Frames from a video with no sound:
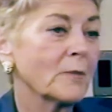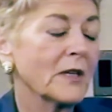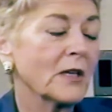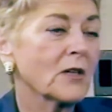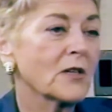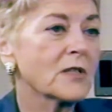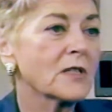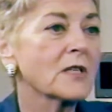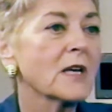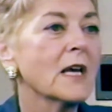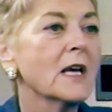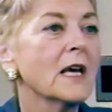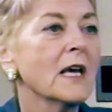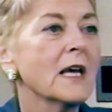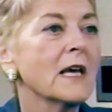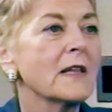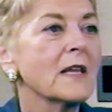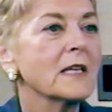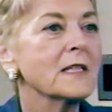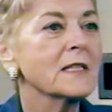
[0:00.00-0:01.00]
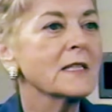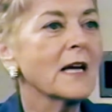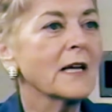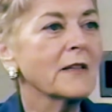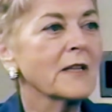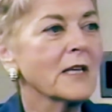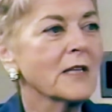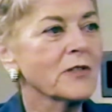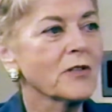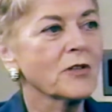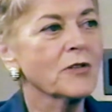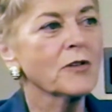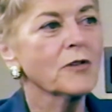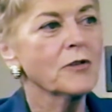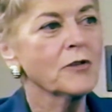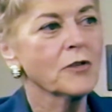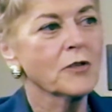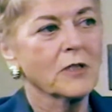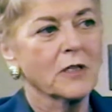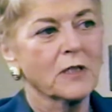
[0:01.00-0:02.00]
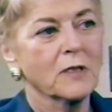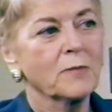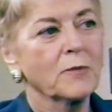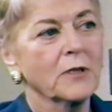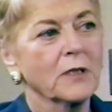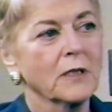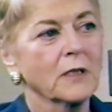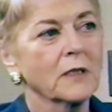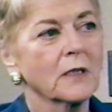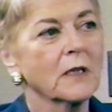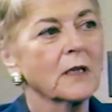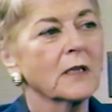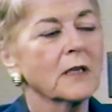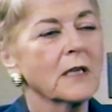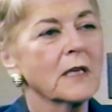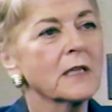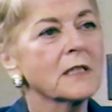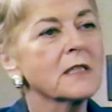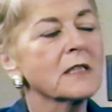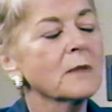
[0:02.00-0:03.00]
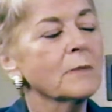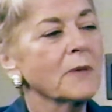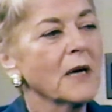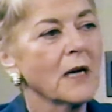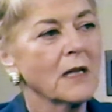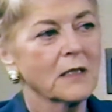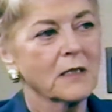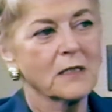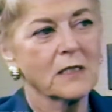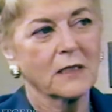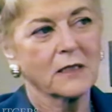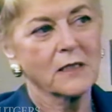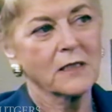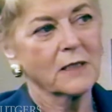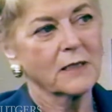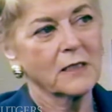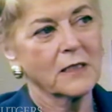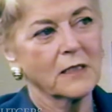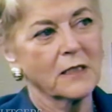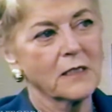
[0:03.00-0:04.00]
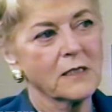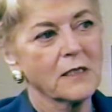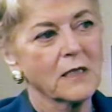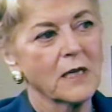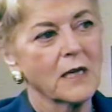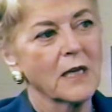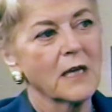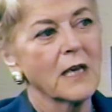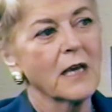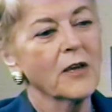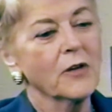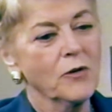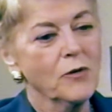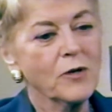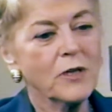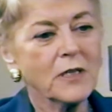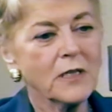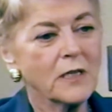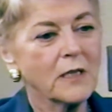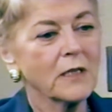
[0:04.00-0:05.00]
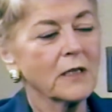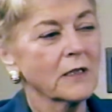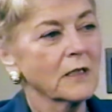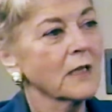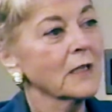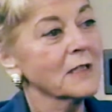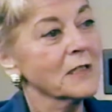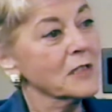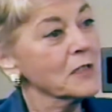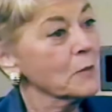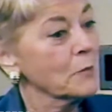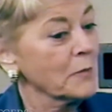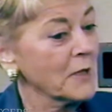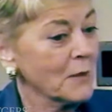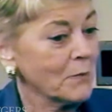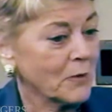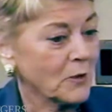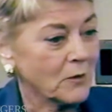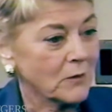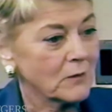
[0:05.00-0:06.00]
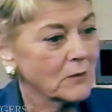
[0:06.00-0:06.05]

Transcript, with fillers: because it's not the institution that's putting it on it. It's the politics that does. In order to get, and it's the people